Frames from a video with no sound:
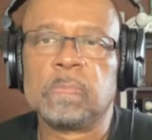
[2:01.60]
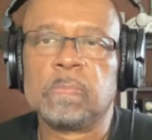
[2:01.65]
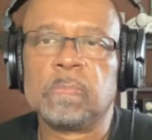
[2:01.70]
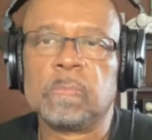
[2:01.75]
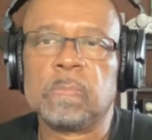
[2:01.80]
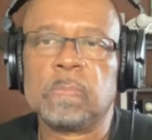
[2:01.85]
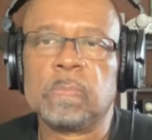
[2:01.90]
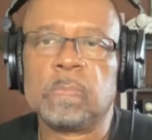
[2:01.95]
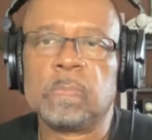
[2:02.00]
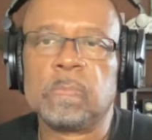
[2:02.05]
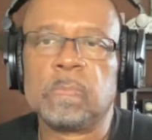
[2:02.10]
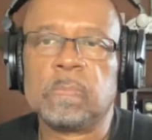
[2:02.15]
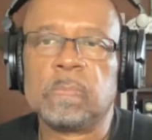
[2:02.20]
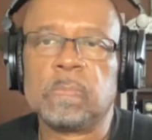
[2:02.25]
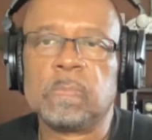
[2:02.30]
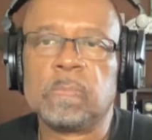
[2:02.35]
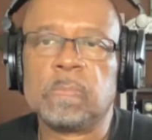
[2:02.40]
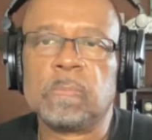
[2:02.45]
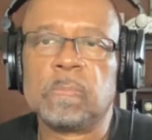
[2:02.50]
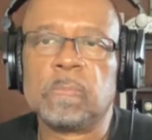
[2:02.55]

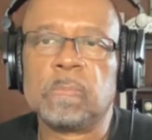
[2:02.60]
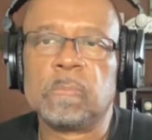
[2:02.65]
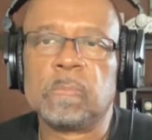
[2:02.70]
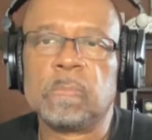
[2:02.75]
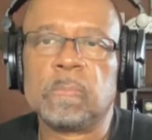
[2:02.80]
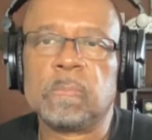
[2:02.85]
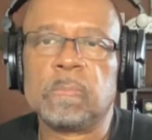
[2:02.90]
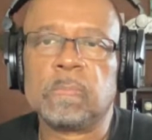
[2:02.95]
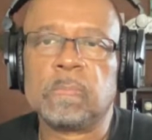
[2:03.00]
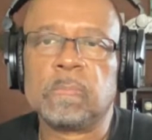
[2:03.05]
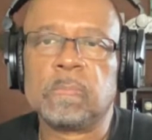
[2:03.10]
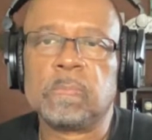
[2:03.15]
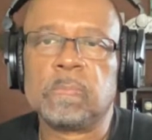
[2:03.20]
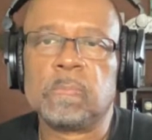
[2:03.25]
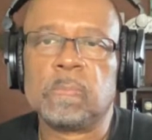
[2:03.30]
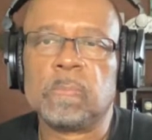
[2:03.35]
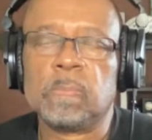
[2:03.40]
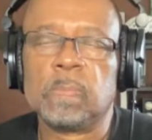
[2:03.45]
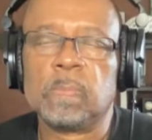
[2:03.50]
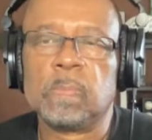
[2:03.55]

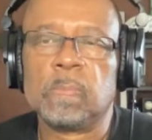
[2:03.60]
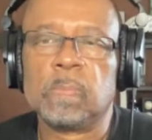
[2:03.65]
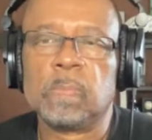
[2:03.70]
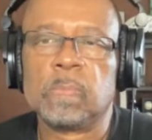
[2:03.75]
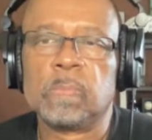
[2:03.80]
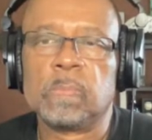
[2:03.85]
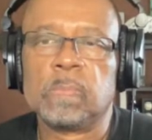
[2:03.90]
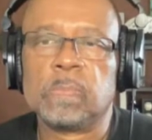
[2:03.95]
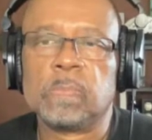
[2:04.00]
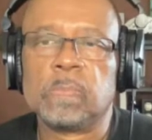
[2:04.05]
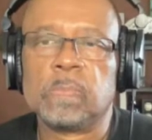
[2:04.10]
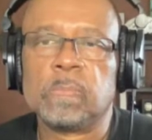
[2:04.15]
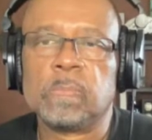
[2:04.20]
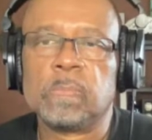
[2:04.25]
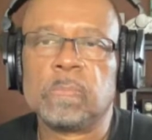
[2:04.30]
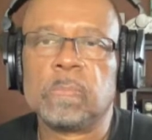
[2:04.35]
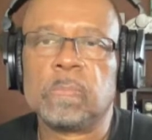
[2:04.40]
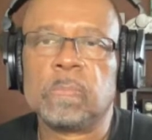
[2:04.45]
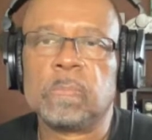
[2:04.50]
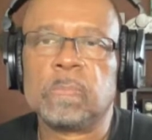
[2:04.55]

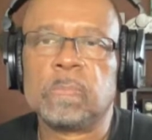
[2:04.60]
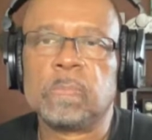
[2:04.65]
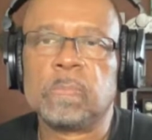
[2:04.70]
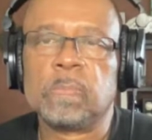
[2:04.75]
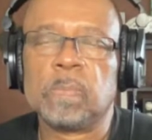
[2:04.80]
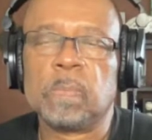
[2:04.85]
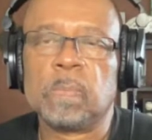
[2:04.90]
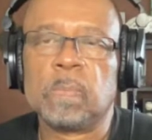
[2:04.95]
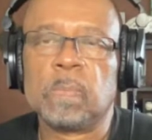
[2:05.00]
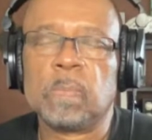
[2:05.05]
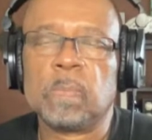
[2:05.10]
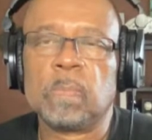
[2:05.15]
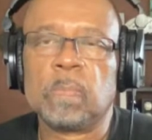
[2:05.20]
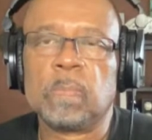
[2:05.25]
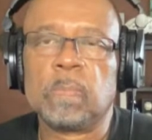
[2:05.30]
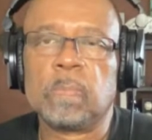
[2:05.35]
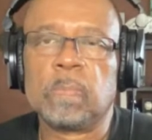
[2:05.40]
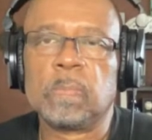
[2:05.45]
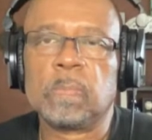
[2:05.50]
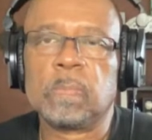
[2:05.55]

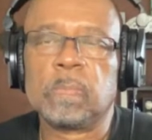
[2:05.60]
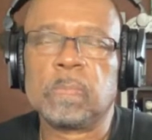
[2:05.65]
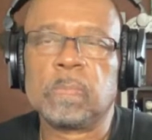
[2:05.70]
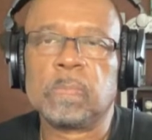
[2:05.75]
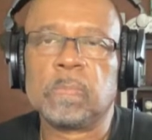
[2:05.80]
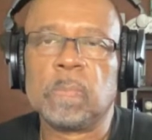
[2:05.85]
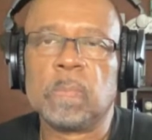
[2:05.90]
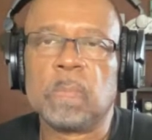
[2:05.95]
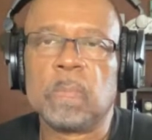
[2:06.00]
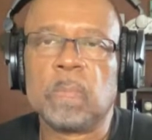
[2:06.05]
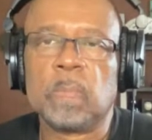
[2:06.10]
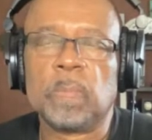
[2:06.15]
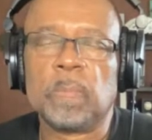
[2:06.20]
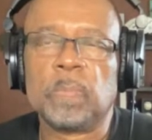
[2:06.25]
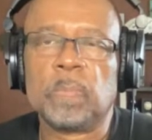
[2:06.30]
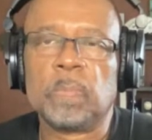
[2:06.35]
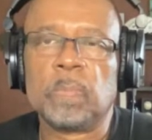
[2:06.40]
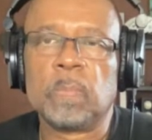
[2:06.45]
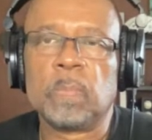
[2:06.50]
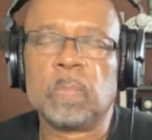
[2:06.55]

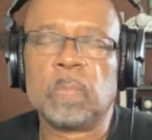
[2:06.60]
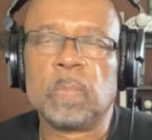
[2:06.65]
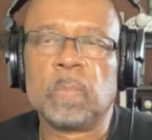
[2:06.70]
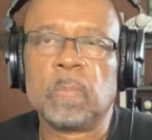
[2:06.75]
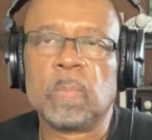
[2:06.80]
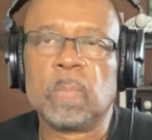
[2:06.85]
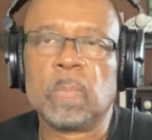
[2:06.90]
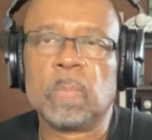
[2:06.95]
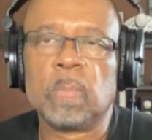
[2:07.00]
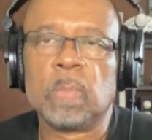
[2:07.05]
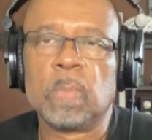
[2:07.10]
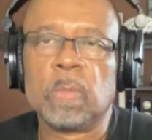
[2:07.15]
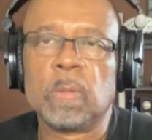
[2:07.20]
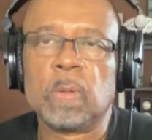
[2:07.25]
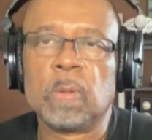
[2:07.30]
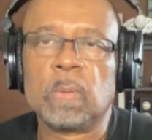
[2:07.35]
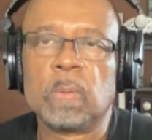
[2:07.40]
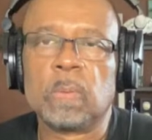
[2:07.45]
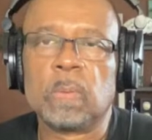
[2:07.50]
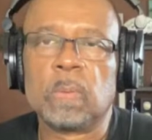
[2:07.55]

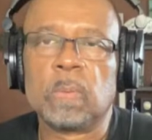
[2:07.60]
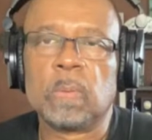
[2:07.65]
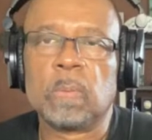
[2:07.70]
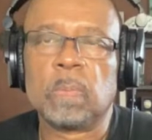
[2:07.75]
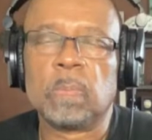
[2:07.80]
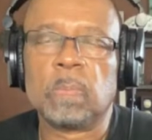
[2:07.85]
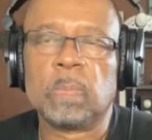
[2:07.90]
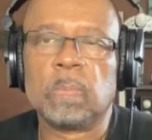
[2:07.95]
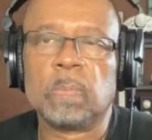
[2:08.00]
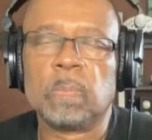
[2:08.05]
(silent)